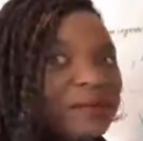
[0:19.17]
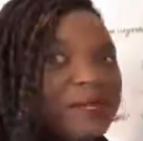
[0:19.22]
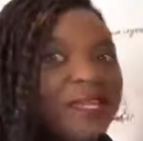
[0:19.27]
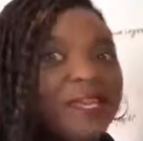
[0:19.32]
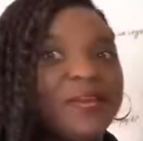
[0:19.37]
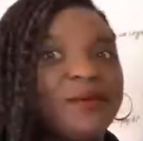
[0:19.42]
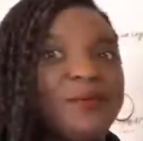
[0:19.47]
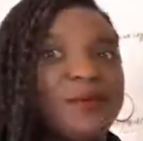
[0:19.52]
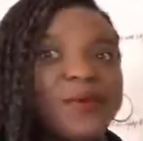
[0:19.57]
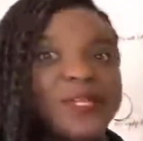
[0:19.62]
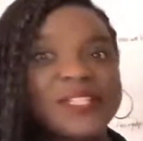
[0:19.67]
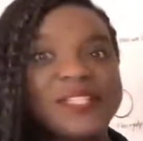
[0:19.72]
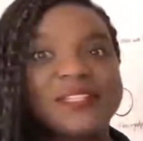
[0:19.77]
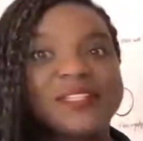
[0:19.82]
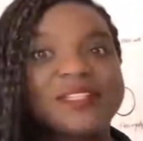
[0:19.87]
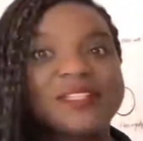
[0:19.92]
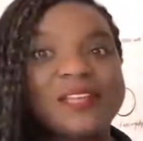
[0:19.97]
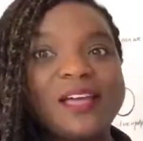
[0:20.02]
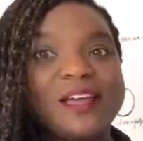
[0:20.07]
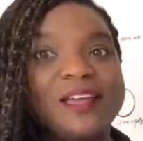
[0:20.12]
me and we're
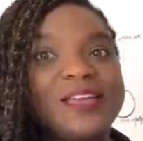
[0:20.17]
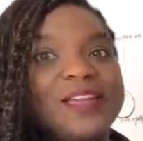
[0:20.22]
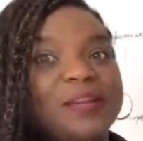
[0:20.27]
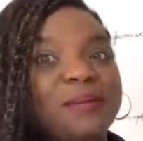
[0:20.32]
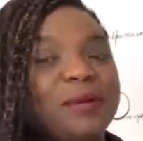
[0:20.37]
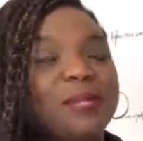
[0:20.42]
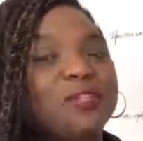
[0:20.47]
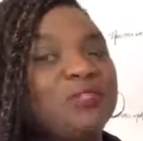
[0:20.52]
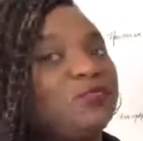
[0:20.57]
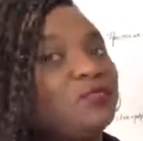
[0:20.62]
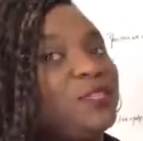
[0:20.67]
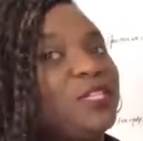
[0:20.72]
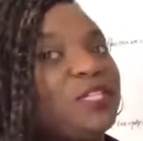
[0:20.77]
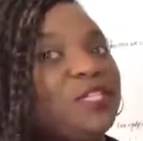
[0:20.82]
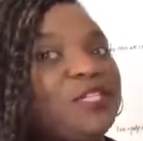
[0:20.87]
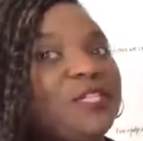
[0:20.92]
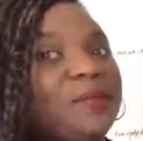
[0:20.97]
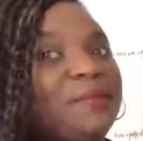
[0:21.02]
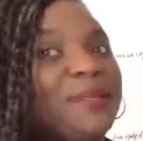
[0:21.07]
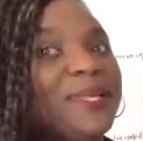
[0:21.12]
still talking about
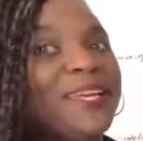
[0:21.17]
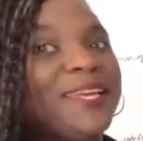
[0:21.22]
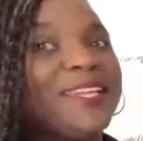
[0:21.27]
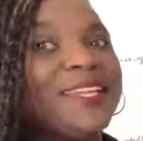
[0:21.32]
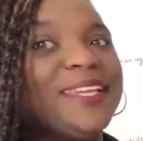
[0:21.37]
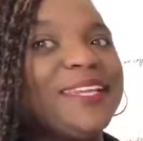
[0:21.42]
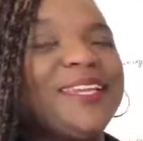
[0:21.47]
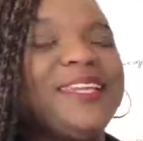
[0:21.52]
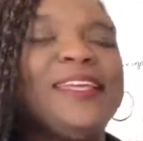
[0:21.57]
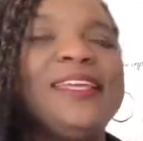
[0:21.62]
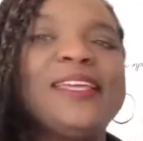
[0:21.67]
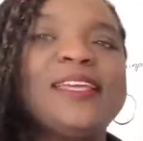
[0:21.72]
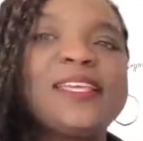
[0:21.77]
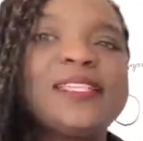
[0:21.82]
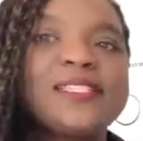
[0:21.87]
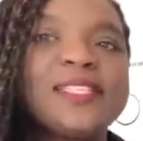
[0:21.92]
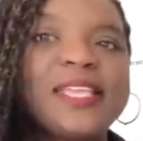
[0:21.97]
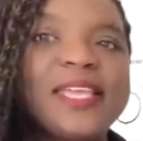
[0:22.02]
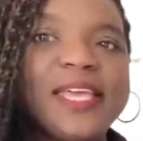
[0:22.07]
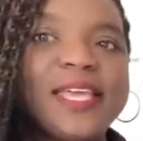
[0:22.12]
strategic planning
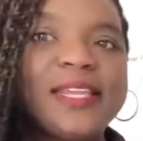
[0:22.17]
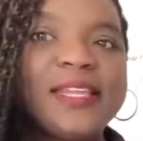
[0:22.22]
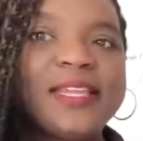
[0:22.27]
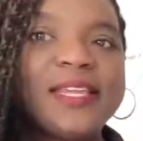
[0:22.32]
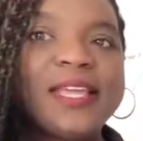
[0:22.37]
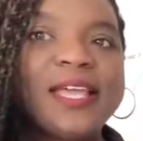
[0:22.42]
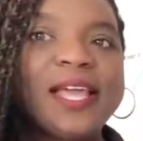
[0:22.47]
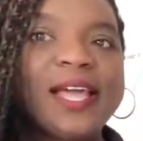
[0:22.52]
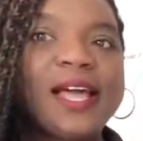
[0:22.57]
because again,